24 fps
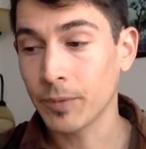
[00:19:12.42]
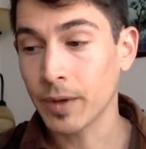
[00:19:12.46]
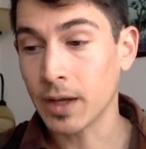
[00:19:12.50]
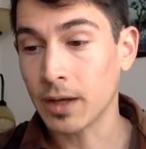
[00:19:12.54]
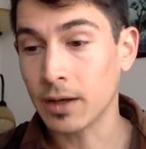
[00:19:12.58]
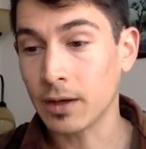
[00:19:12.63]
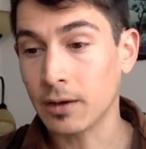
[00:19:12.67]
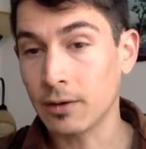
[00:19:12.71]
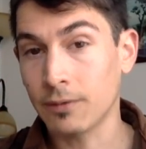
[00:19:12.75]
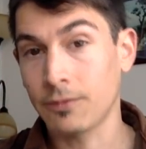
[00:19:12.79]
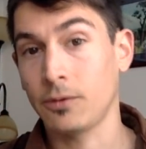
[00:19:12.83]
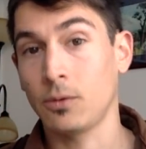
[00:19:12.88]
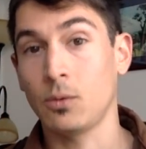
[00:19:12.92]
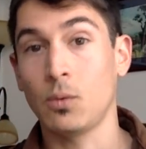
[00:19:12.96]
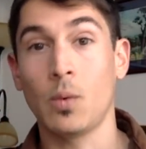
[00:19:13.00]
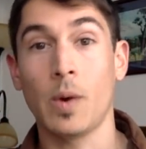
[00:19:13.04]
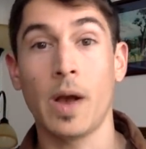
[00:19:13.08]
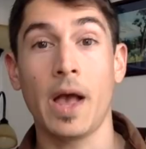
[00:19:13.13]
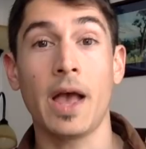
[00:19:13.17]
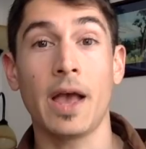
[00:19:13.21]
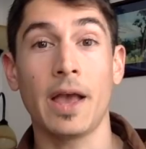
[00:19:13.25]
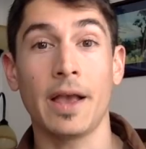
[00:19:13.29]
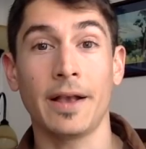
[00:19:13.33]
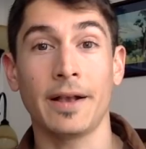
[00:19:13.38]
in a different
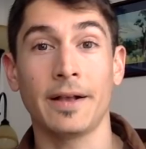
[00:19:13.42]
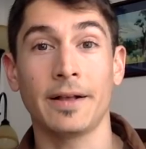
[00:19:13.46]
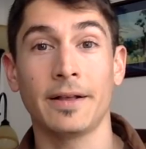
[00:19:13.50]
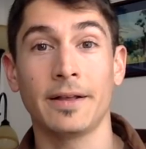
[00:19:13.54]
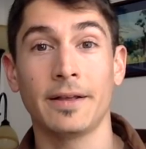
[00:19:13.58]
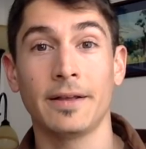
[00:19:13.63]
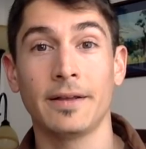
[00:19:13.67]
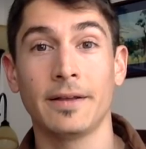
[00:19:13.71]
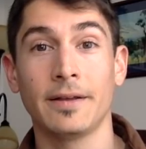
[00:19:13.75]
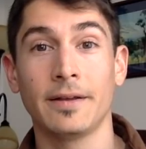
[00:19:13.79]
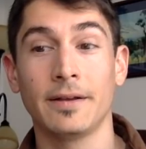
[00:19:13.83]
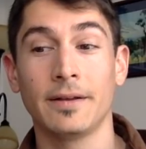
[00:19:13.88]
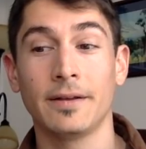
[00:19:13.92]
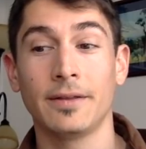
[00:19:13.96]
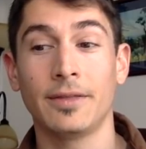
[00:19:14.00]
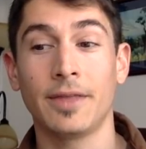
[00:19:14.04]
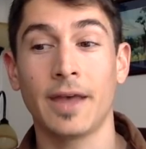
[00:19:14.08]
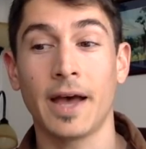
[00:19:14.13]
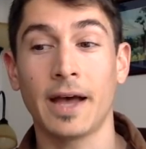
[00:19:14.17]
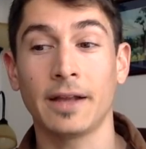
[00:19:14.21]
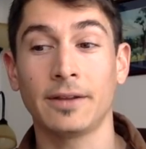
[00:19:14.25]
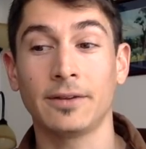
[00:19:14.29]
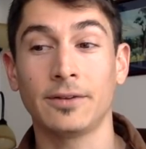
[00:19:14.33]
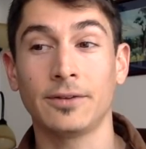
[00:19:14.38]
way
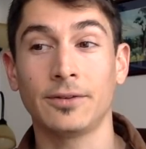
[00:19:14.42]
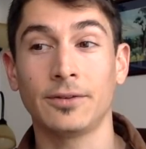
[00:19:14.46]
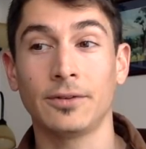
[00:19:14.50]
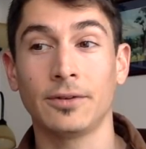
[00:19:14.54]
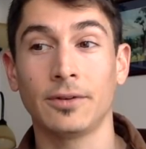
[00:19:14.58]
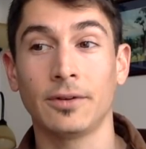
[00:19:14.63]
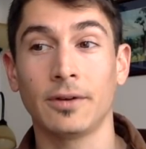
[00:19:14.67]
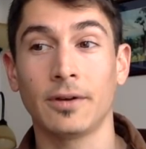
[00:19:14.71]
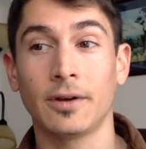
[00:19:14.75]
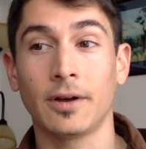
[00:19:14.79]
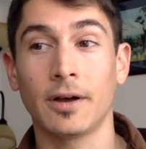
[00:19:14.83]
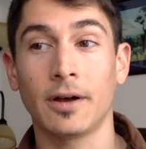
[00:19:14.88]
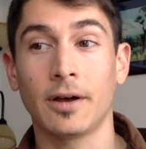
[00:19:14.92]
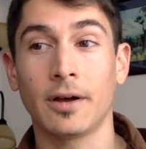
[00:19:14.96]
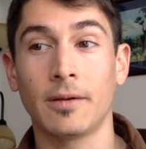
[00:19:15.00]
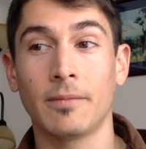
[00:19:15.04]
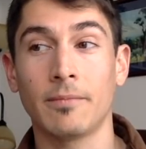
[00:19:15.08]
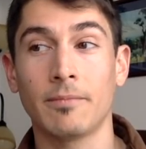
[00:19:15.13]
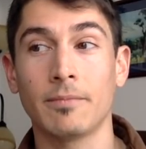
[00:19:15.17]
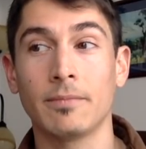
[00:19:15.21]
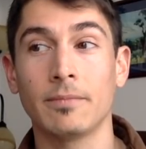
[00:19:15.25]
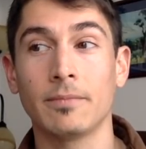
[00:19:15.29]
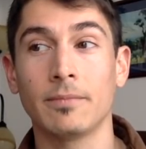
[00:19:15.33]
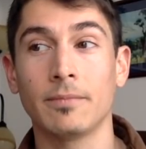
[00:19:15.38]
that's
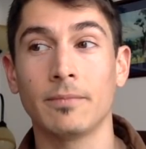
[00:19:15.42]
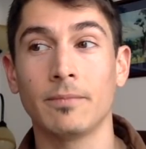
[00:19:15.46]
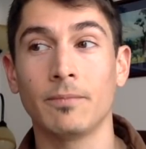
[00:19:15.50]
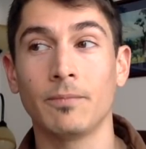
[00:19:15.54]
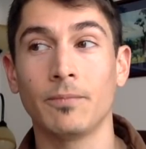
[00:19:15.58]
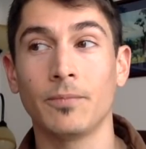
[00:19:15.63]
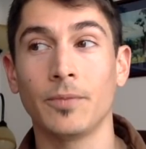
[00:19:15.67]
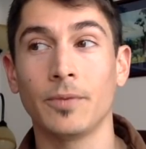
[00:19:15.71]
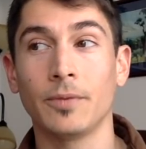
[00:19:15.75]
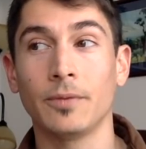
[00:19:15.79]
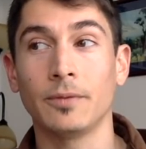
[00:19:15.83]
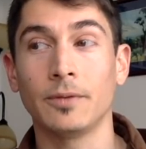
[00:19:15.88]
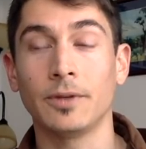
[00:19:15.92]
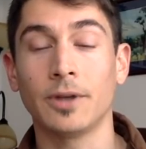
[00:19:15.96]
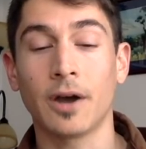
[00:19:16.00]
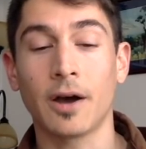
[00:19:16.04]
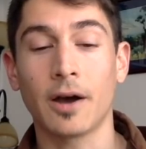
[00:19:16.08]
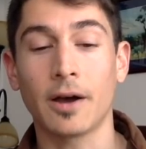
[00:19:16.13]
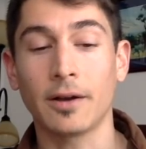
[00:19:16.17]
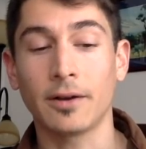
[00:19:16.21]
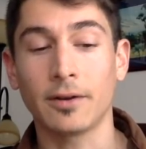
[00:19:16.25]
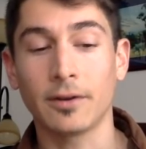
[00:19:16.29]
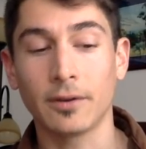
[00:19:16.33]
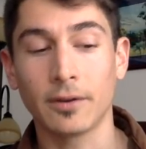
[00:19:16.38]
um,
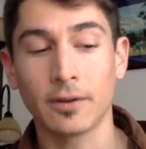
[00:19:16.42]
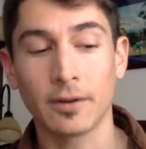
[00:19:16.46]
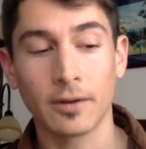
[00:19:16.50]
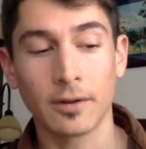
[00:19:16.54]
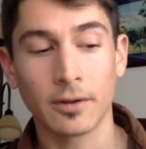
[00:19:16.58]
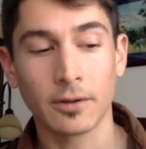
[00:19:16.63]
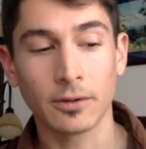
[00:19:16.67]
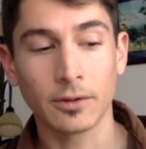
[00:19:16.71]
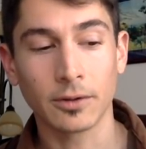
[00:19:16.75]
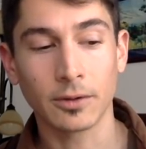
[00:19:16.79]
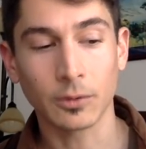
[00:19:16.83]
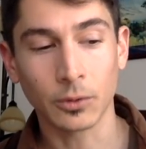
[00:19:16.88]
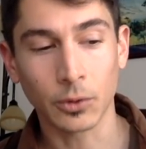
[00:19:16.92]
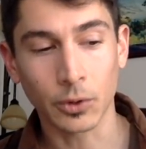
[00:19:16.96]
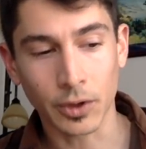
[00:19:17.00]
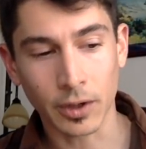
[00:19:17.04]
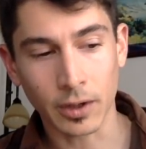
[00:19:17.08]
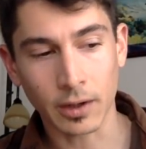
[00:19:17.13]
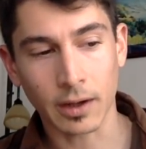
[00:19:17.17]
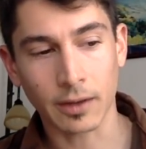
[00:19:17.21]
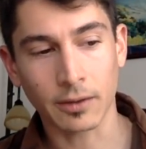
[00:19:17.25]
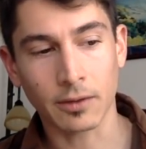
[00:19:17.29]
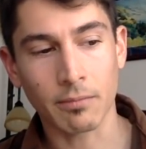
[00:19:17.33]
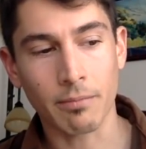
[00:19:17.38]
not
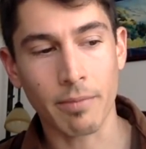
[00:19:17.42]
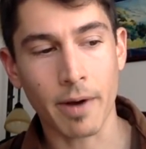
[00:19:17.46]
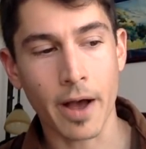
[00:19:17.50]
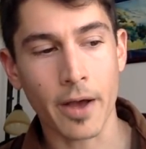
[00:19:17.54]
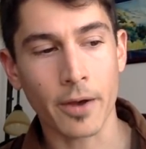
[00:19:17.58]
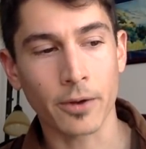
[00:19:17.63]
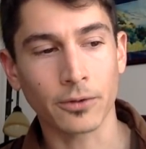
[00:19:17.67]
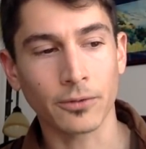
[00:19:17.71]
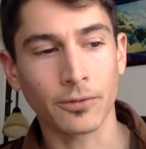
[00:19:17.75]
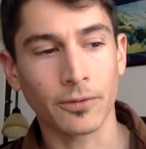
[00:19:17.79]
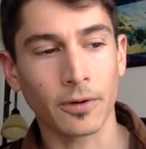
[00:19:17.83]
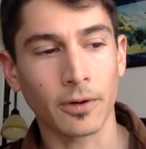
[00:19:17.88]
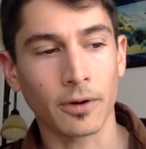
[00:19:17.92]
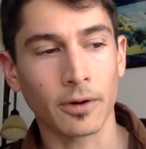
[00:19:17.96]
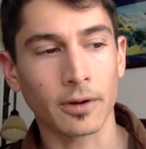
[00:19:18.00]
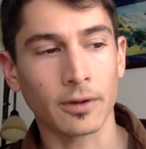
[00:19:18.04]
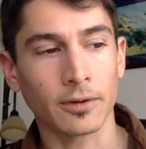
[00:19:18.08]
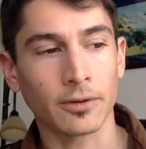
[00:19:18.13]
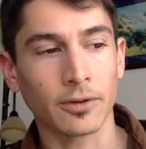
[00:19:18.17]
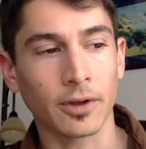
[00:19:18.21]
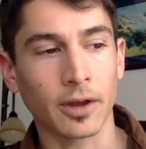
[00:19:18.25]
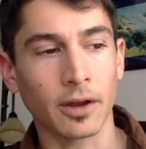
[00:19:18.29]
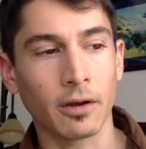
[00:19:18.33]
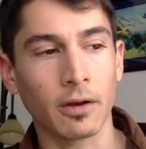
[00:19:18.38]
looking at the biosphere
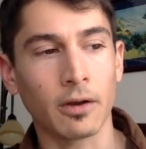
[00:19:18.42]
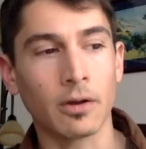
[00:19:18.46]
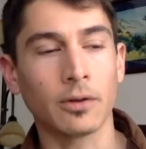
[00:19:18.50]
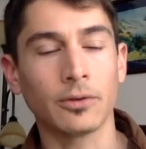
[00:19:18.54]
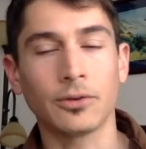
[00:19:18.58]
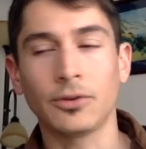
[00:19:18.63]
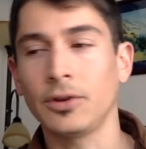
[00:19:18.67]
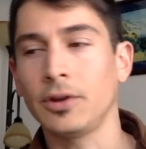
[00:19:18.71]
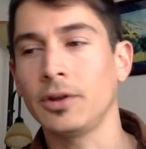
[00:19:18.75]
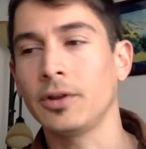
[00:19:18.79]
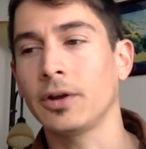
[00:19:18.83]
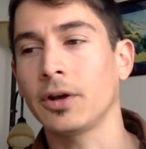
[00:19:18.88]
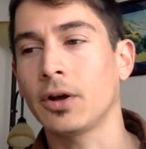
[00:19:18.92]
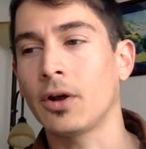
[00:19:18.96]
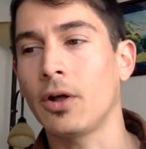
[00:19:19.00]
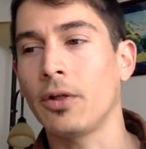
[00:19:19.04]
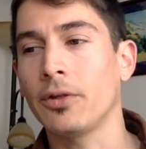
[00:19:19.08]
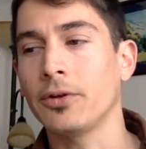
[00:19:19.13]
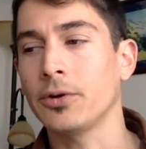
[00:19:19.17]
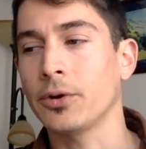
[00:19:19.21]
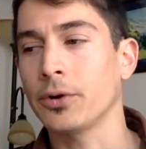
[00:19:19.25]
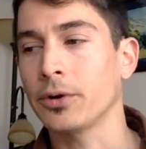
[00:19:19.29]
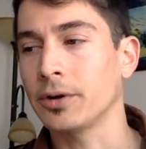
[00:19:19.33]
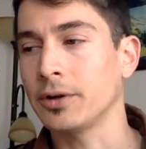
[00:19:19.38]
and saying, oh, see, like all
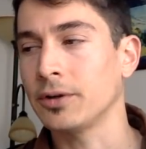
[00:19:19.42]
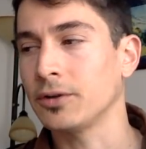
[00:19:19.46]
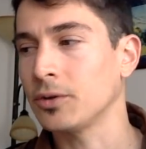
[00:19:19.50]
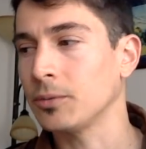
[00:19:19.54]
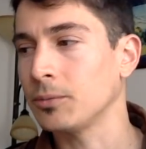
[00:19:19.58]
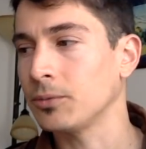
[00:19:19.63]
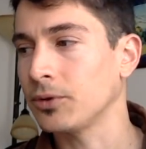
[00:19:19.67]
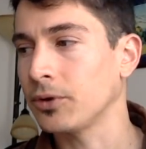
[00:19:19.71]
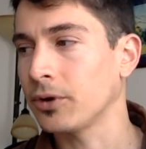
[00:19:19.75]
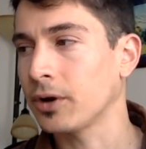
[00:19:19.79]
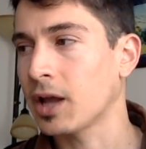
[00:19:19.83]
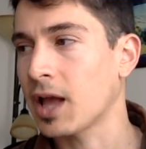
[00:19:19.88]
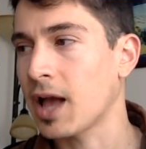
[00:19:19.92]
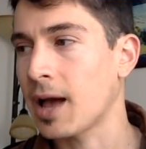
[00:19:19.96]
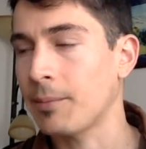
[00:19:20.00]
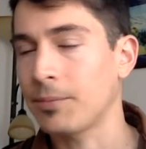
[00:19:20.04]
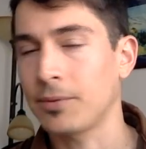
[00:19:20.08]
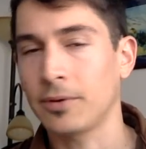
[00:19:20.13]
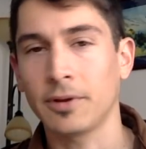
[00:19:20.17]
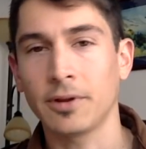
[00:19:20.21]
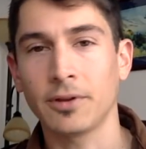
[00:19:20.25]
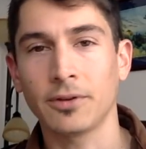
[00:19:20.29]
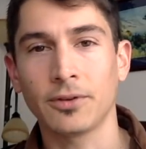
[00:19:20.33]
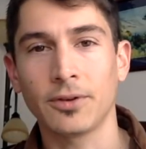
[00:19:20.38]
the organisms, they're
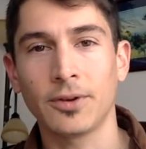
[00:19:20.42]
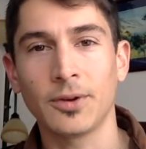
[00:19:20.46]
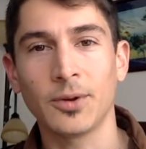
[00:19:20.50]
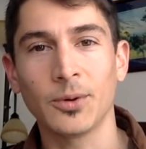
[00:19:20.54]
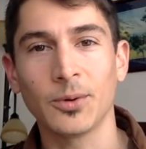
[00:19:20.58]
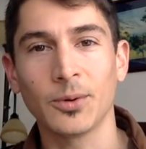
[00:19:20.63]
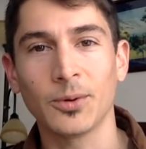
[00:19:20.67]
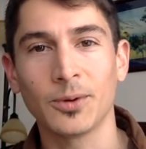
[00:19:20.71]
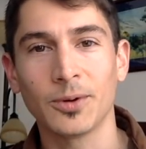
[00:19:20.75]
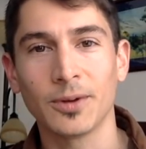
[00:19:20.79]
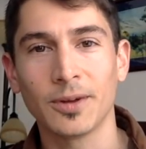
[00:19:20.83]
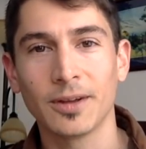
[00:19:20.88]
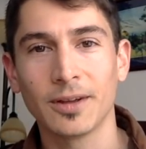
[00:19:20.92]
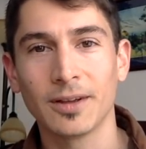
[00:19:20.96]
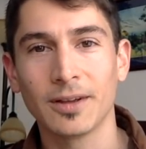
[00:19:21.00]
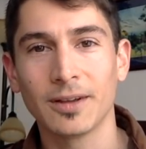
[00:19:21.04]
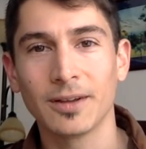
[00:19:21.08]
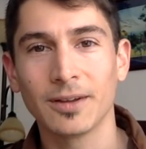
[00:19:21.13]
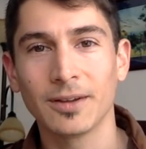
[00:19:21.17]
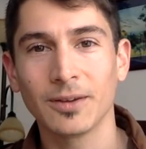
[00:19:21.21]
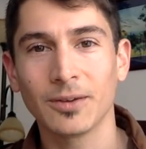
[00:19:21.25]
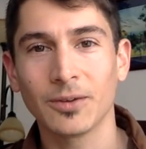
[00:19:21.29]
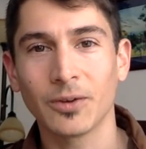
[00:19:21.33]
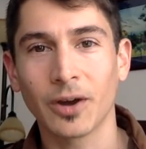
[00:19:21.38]
capitalists too,
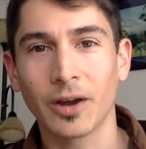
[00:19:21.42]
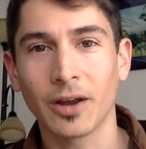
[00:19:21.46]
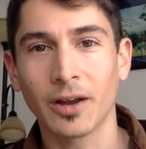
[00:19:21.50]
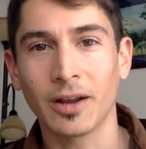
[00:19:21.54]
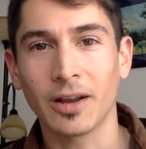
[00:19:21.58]
right?